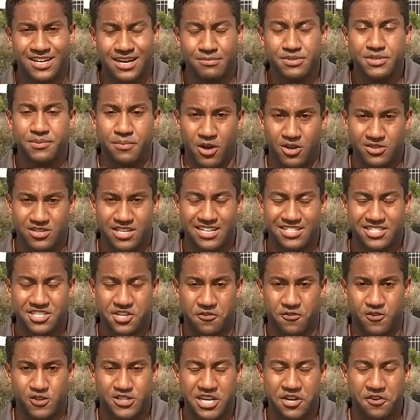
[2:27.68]
I'm Jamal St.
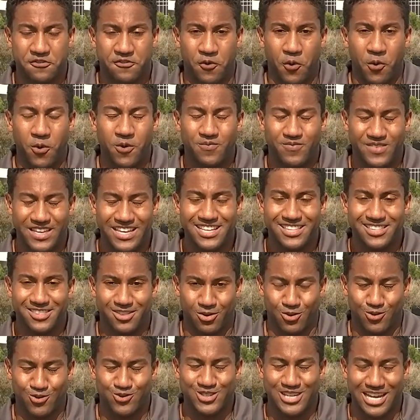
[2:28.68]
Cyr for Channel 4, the
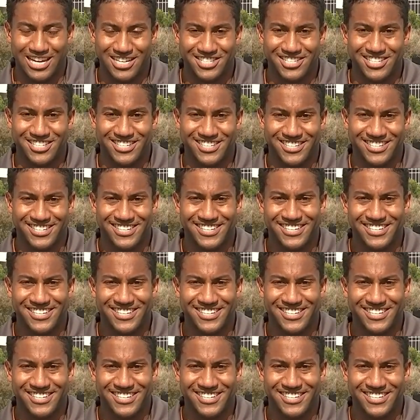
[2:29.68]
local station.